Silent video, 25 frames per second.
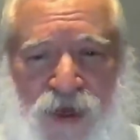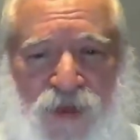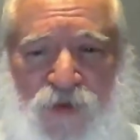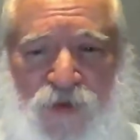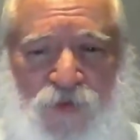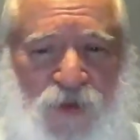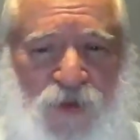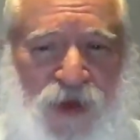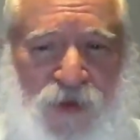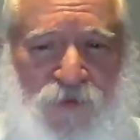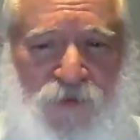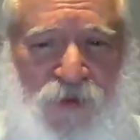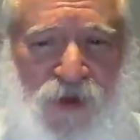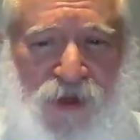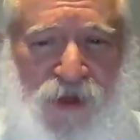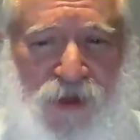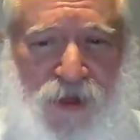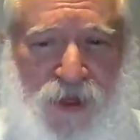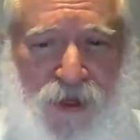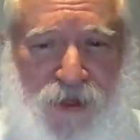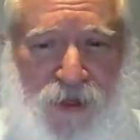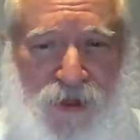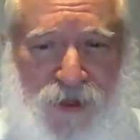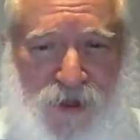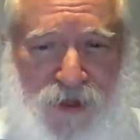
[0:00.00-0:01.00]
other
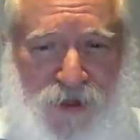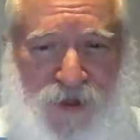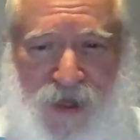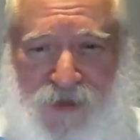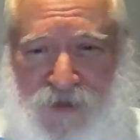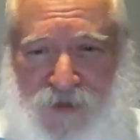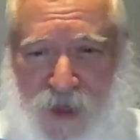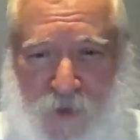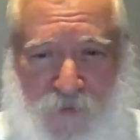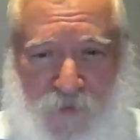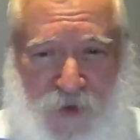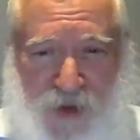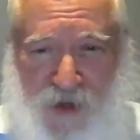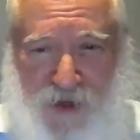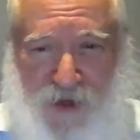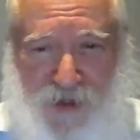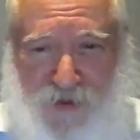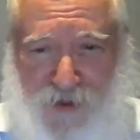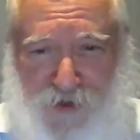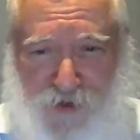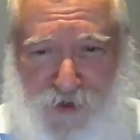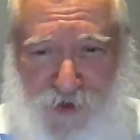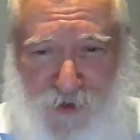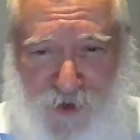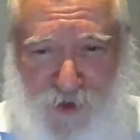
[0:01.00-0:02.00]
people like they pick
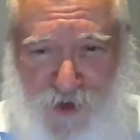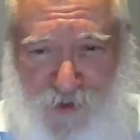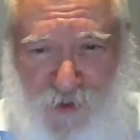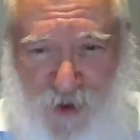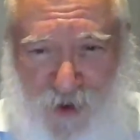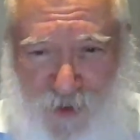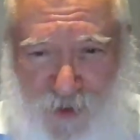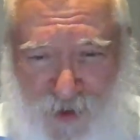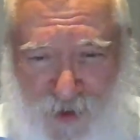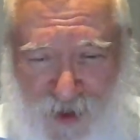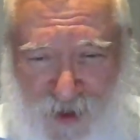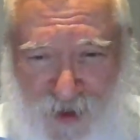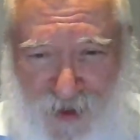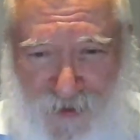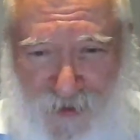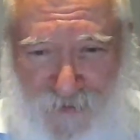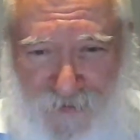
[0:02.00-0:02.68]
on the Jewish people.